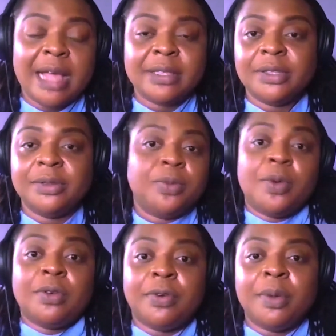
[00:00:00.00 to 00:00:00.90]
had to
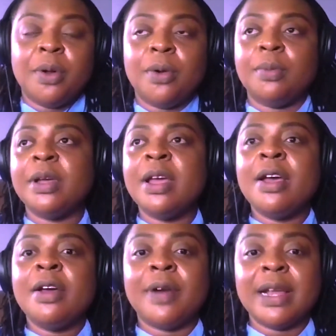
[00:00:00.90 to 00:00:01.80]
work from home,
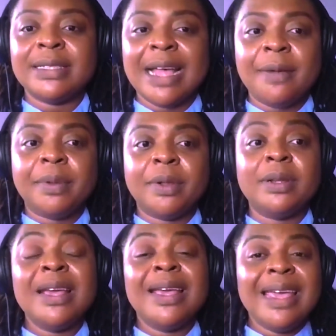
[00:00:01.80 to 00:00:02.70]
for
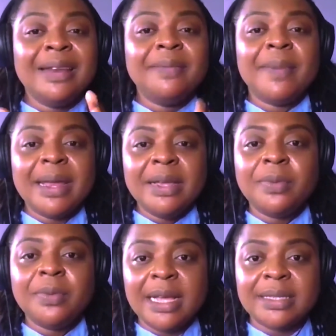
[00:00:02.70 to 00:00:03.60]
example. In many
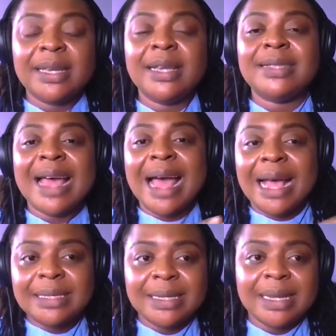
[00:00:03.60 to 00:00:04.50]
ways, it
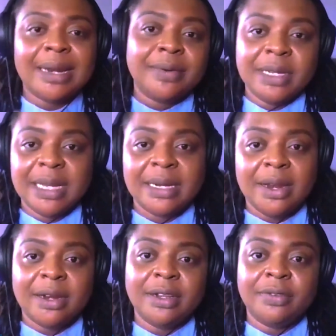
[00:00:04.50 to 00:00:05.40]
accelerated
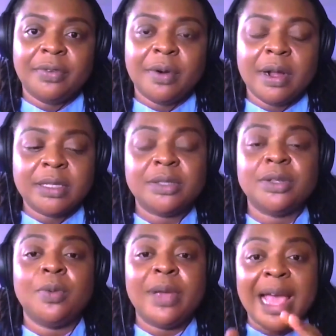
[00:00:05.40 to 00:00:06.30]
learning for us.
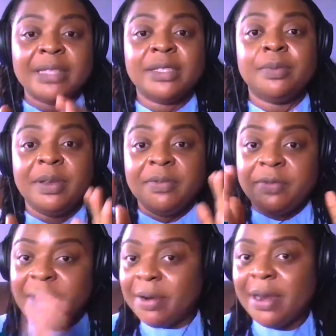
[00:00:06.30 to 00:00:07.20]
So we had to be
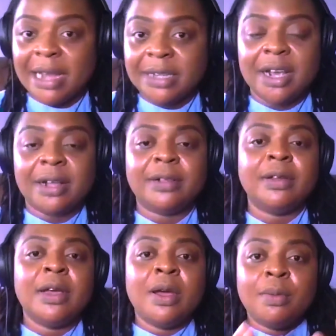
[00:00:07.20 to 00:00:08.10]
very
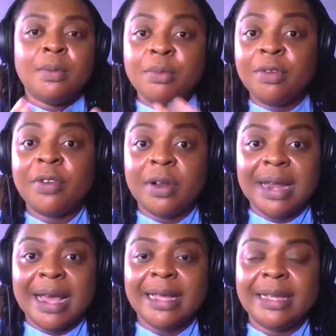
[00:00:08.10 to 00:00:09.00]
agile, move
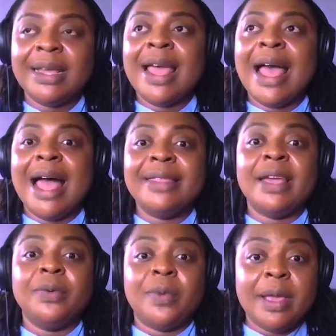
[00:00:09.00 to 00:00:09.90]
online, and
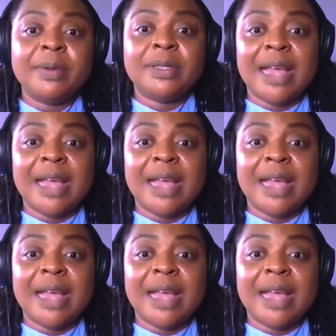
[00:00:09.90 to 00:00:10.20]
then we're able